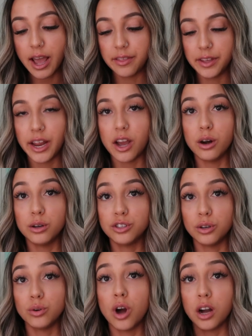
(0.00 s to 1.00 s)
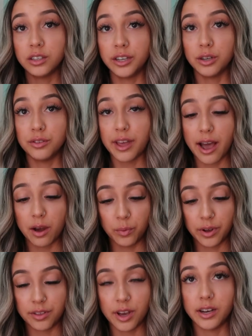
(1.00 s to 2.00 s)
and then I also cocktailed that
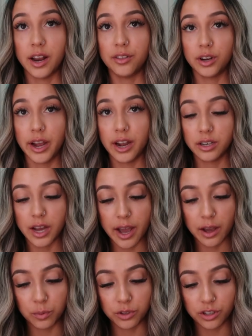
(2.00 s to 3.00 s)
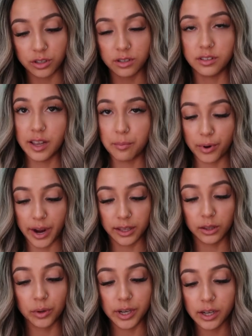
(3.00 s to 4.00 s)
with another hair dye, which is the same
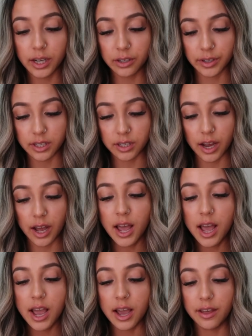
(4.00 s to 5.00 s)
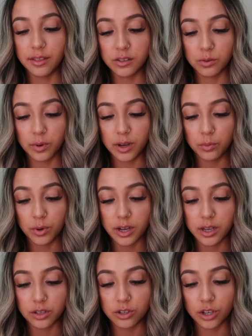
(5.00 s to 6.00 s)
brand, L'Oreal Colorista, and this one
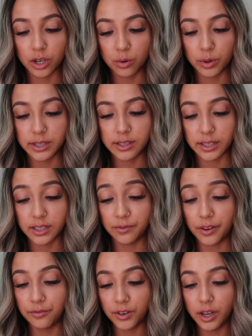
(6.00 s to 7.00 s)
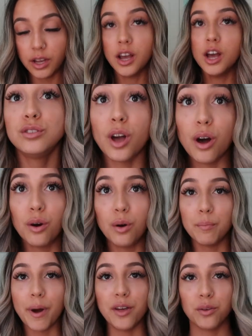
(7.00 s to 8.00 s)
was Turquoise 650. So,
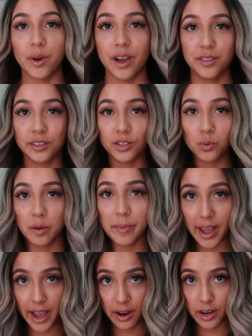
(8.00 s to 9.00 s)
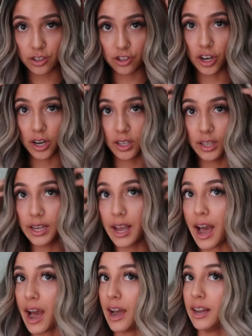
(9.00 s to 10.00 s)
by the way, this is where my hair is
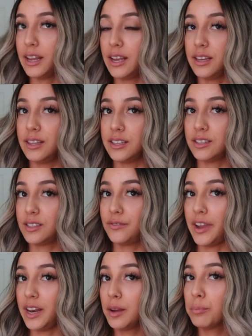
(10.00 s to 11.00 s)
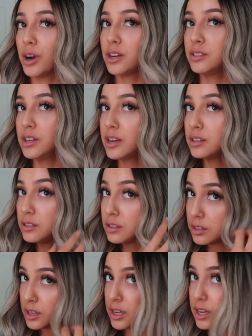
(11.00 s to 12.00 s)
currently at in its fading
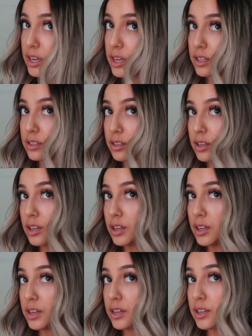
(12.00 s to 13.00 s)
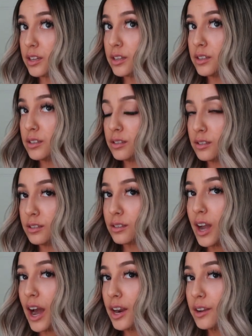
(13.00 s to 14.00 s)
process. It is
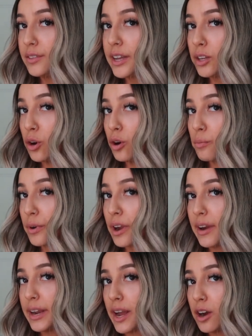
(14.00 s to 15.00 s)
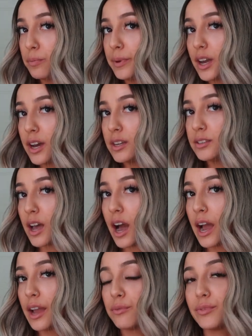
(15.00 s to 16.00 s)
kind of like an ombre right now because
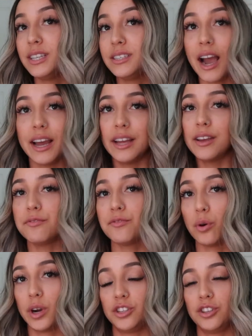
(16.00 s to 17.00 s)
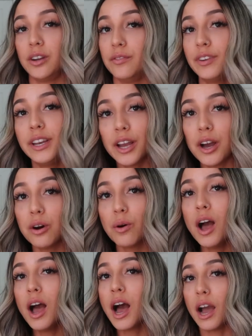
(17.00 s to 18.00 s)
I re-dyed it for a certain
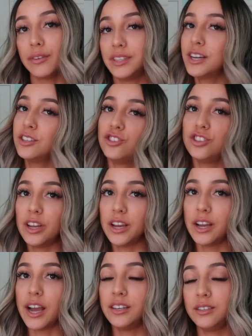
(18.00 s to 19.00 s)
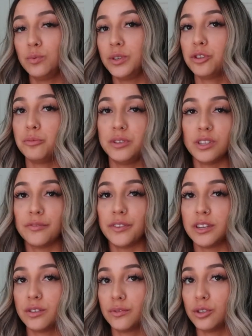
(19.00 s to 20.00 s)
video. I retouched it. I went to a music
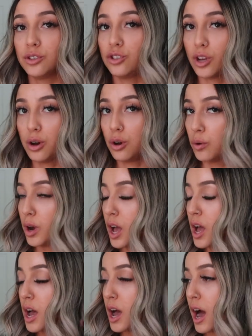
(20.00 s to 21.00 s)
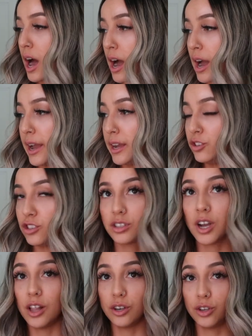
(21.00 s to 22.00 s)
festival, so I just
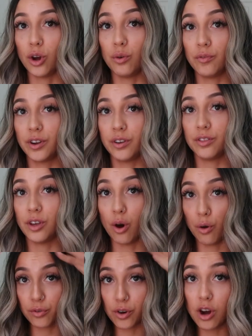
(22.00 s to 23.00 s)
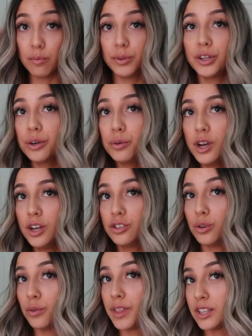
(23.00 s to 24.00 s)
colored over the overall blue.
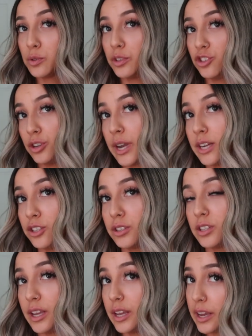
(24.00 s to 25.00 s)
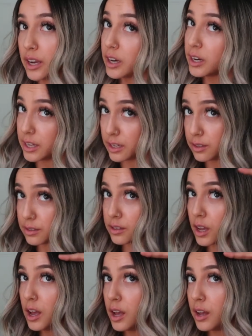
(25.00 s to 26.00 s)
So that's what you guys are seeing here is
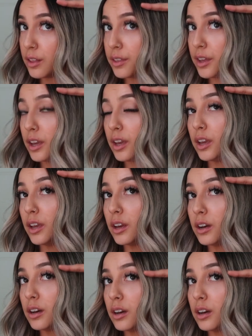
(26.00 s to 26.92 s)
the